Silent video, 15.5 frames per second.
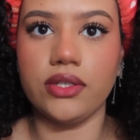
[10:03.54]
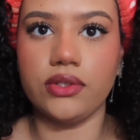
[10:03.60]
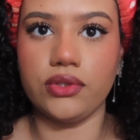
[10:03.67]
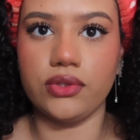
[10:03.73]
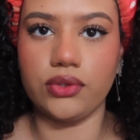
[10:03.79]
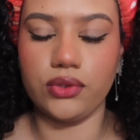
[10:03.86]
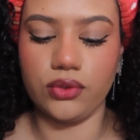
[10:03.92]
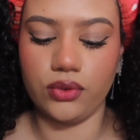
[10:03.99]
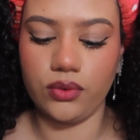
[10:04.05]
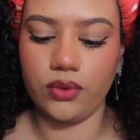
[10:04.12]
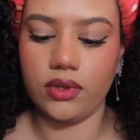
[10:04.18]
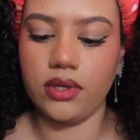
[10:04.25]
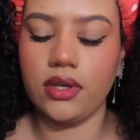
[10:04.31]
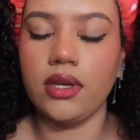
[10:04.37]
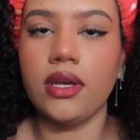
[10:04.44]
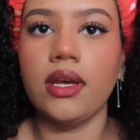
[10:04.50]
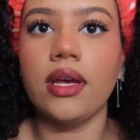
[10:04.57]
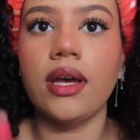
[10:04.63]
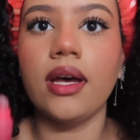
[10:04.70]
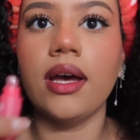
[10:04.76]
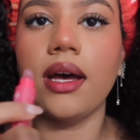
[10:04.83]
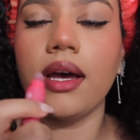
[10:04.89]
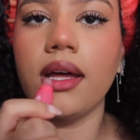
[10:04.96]
do
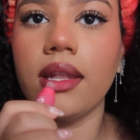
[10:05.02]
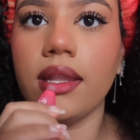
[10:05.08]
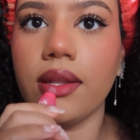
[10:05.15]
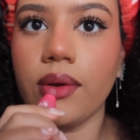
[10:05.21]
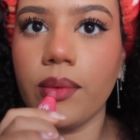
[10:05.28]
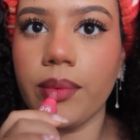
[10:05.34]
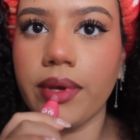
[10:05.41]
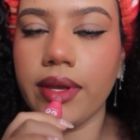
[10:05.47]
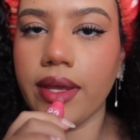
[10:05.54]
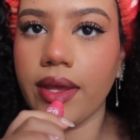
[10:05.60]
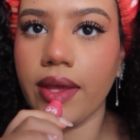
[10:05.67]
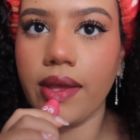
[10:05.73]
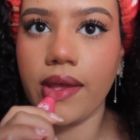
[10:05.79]
a little bit